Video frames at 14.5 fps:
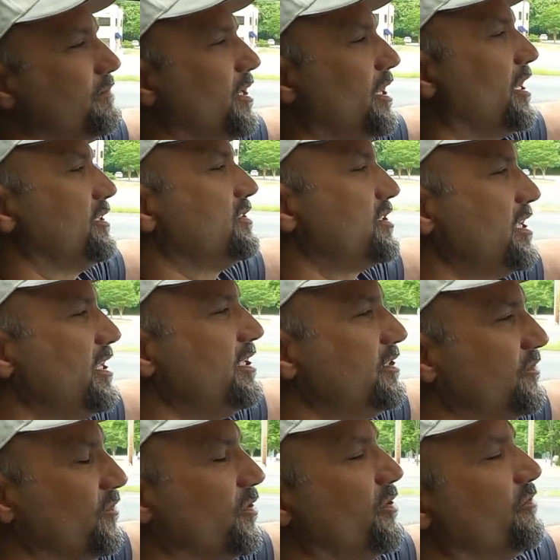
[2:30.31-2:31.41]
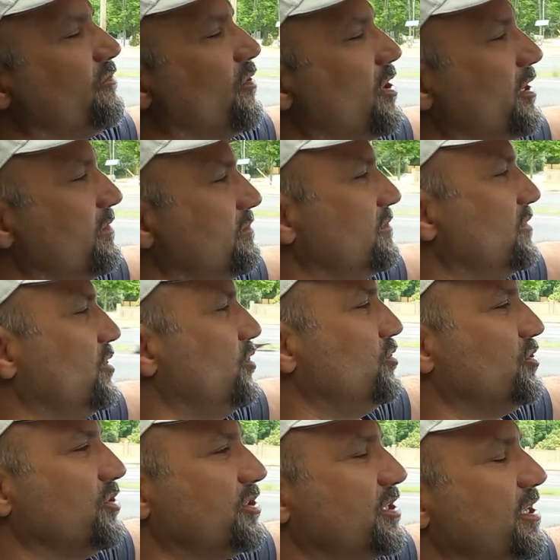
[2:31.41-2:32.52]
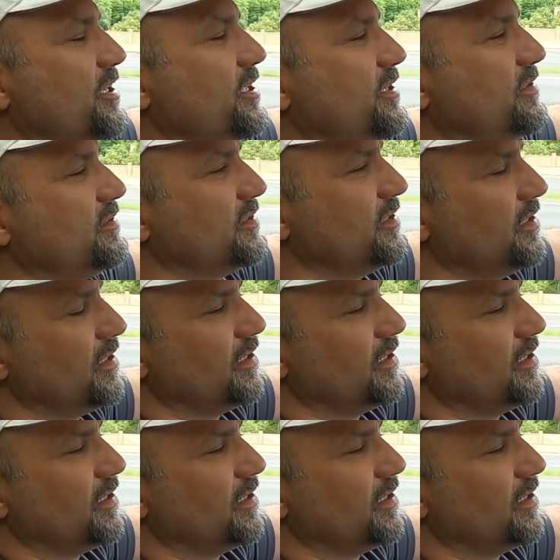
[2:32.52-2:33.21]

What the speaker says: I got Skinnies for the front, Hoosier Skinnies,